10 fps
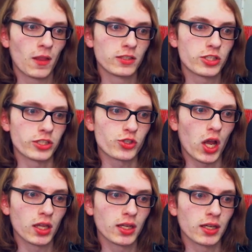
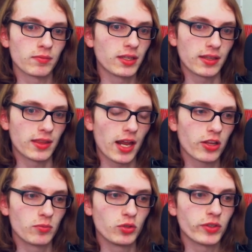T'Challa, the end of
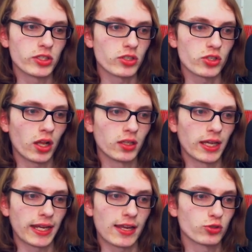the movie, T'Challa,
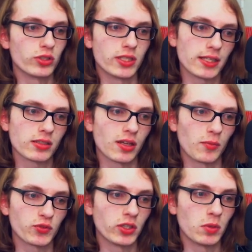like, actually takes some
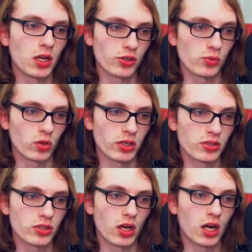of Killmonger's
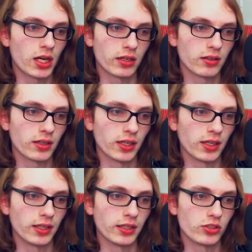words to heart,
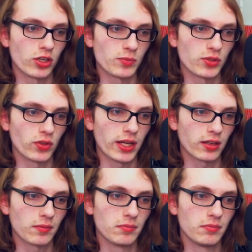in terms of, like,
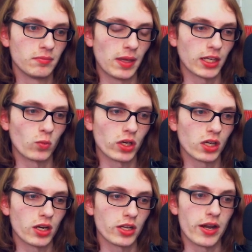making
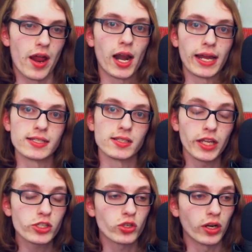Wakanda not
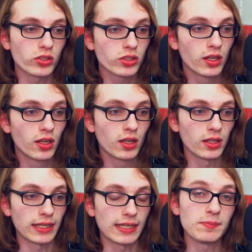isolationist.
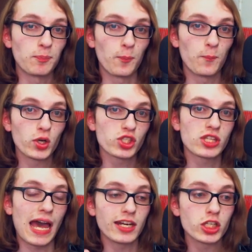Like, he puts
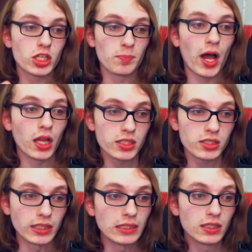that into policy.